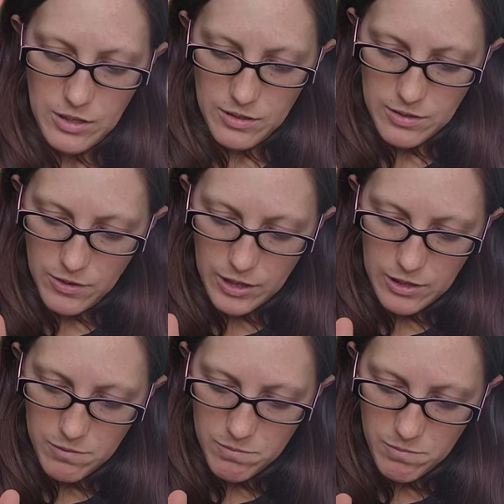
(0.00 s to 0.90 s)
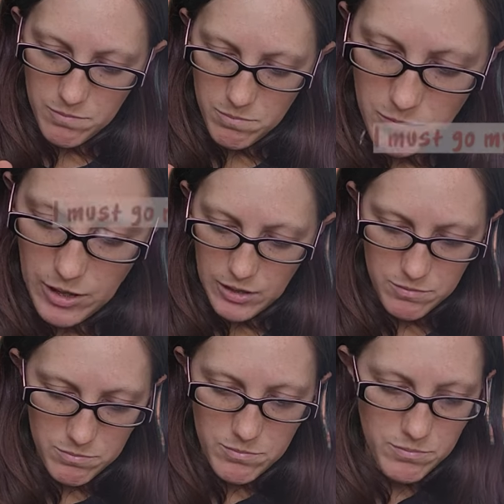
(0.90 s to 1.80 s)
So if I can
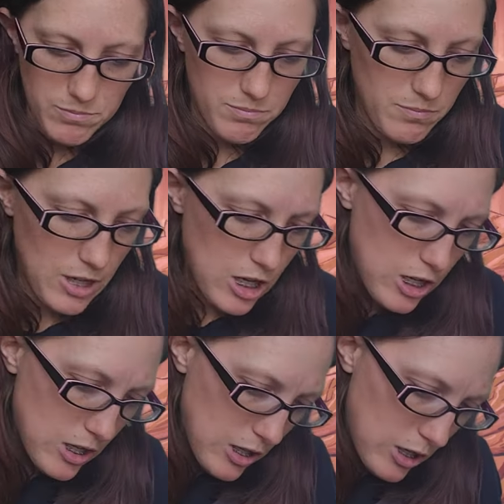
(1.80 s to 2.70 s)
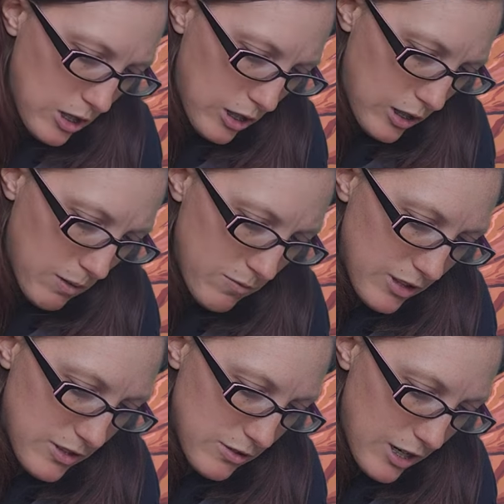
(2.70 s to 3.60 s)
get
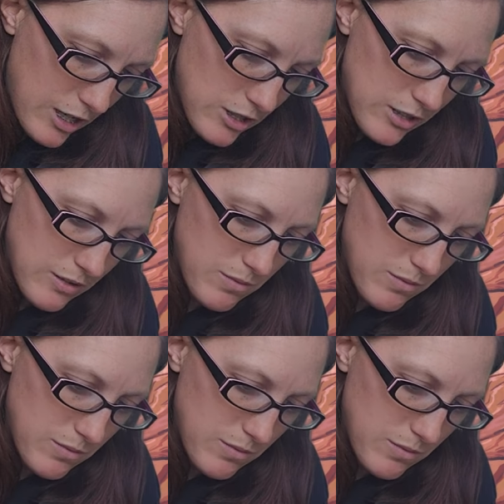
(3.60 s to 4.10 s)
obvious scratch.